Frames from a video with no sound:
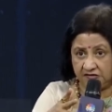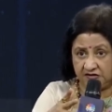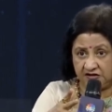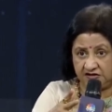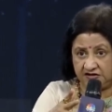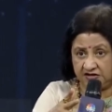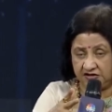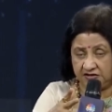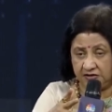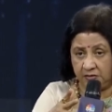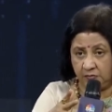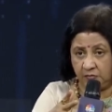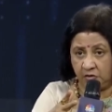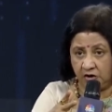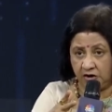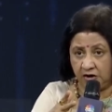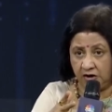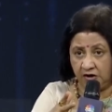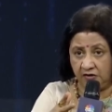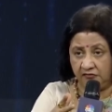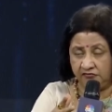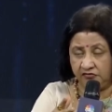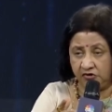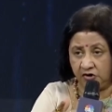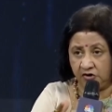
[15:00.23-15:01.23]
this is the
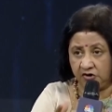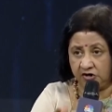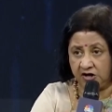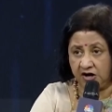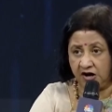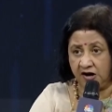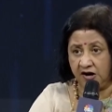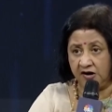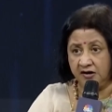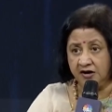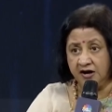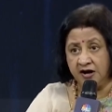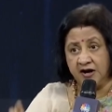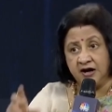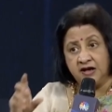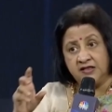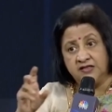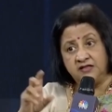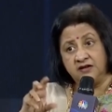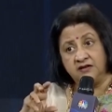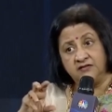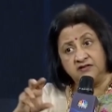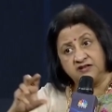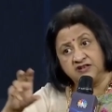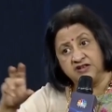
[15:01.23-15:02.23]
model of your car,
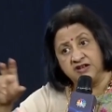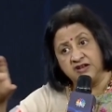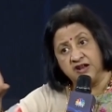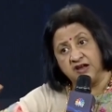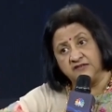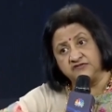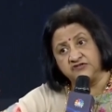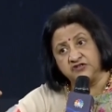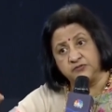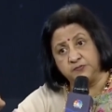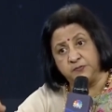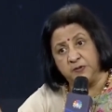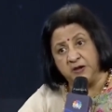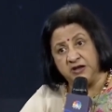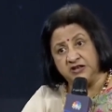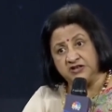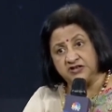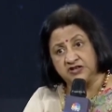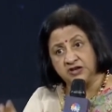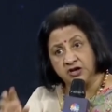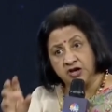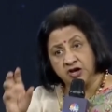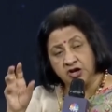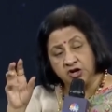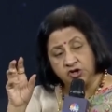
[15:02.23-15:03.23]
there is enough
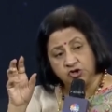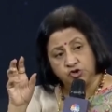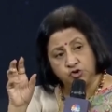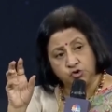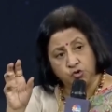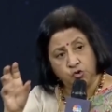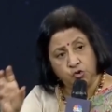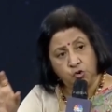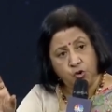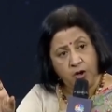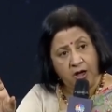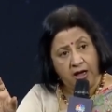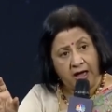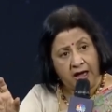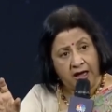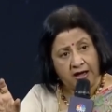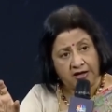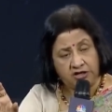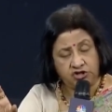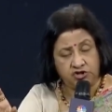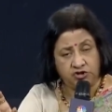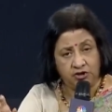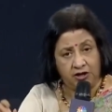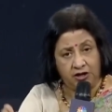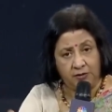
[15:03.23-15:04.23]
space to
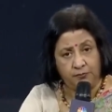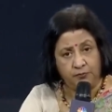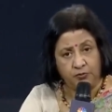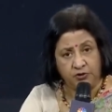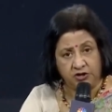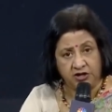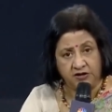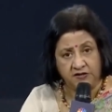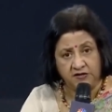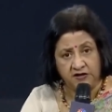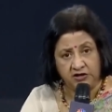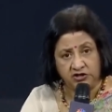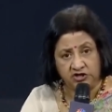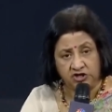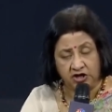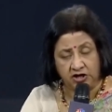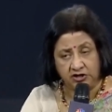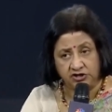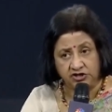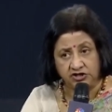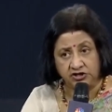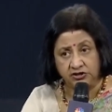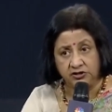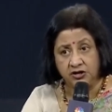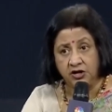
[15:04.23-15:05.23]
actually put in the
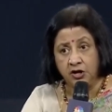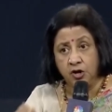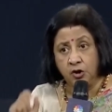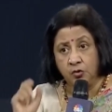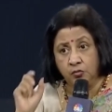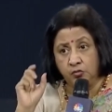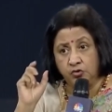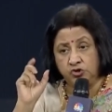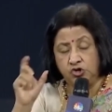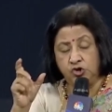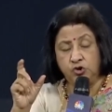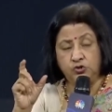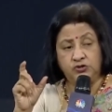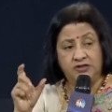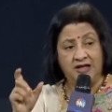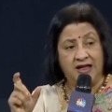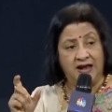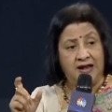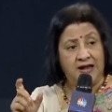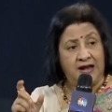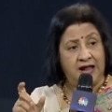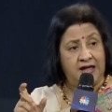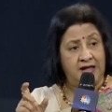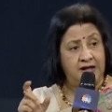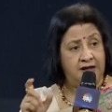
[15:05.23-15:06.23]
charger. Would you
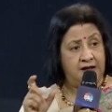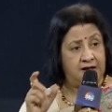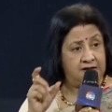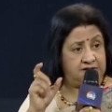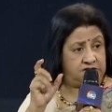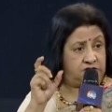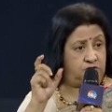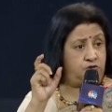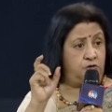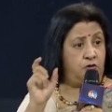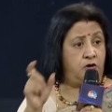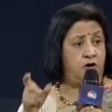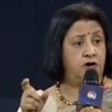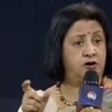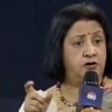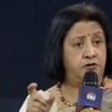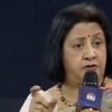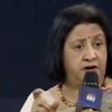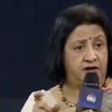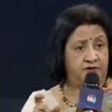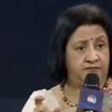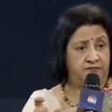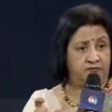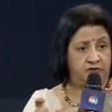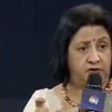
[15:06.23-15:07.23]
then like us to
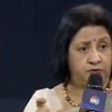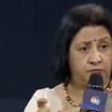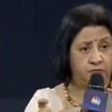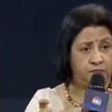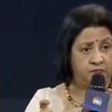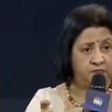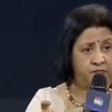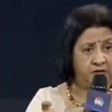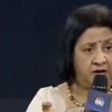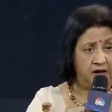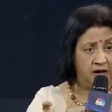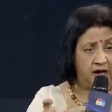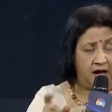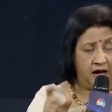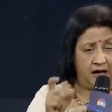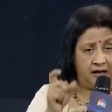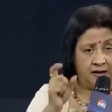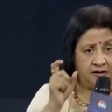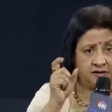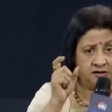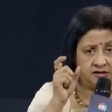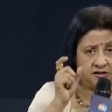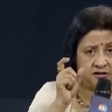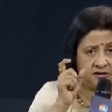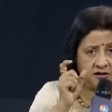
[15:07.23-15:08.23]
order it for you?
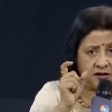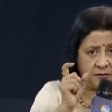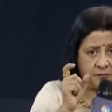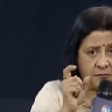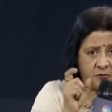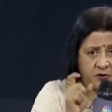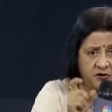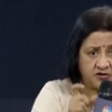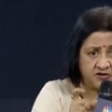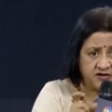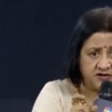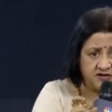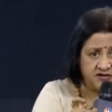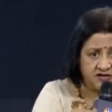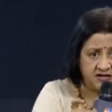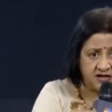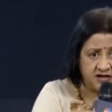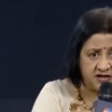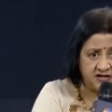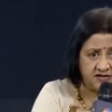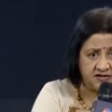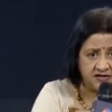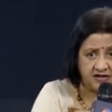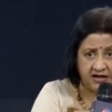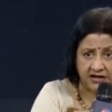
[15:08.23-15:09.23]
And the person
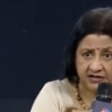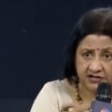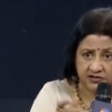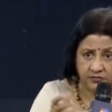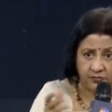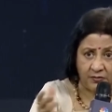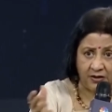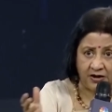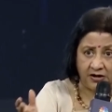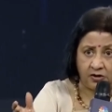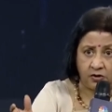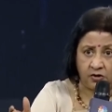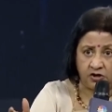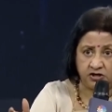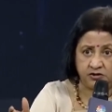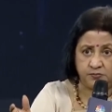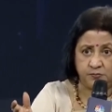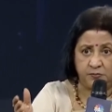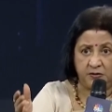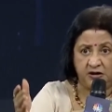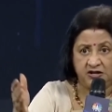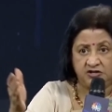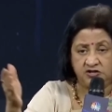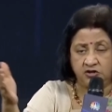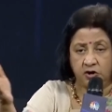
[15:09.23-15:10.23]
says, yes, why
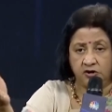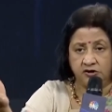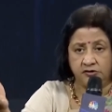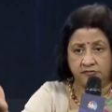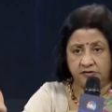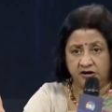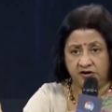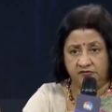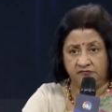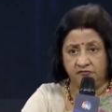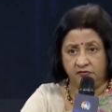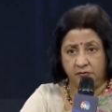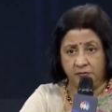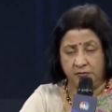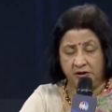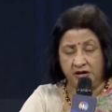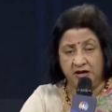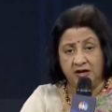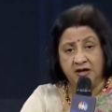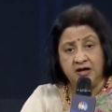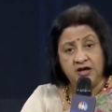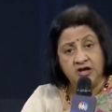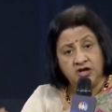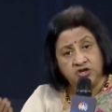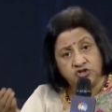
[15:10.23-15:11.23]
not? Please order it for me.
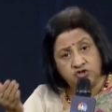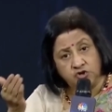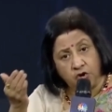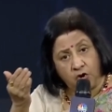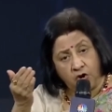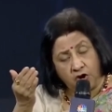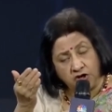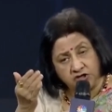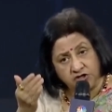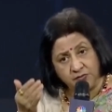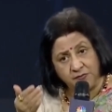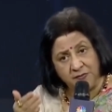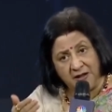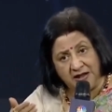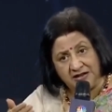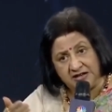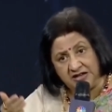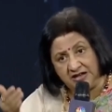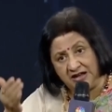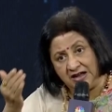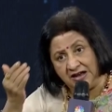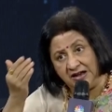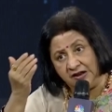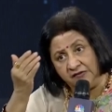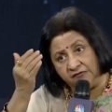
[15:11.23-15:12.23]
So
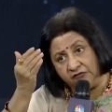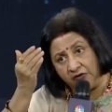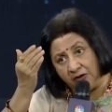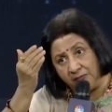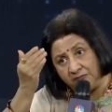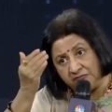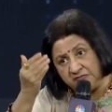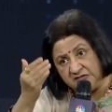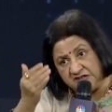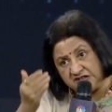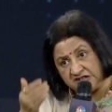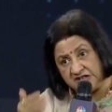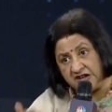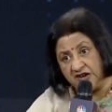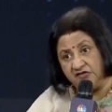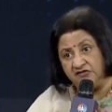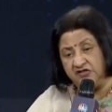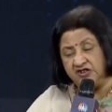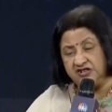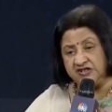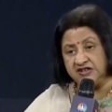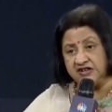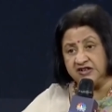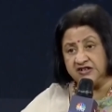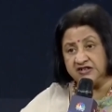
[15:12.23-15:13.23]
automatically from
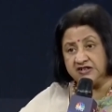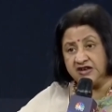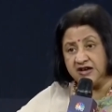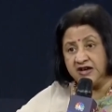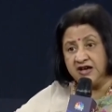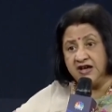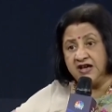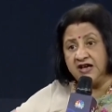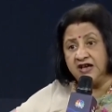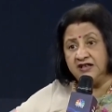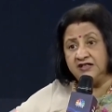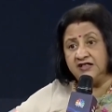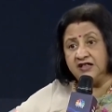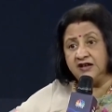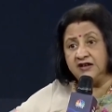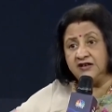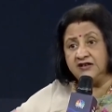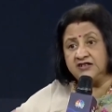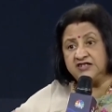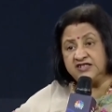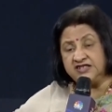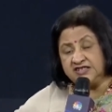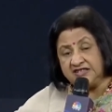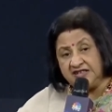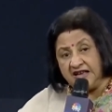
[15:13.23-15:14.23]
services, the
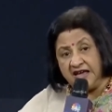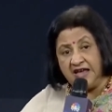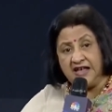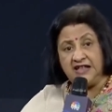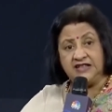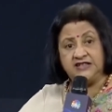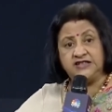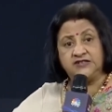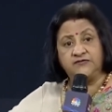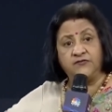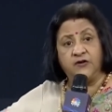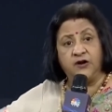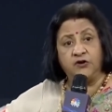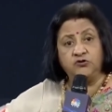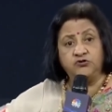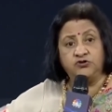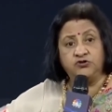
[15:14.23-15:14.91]
sales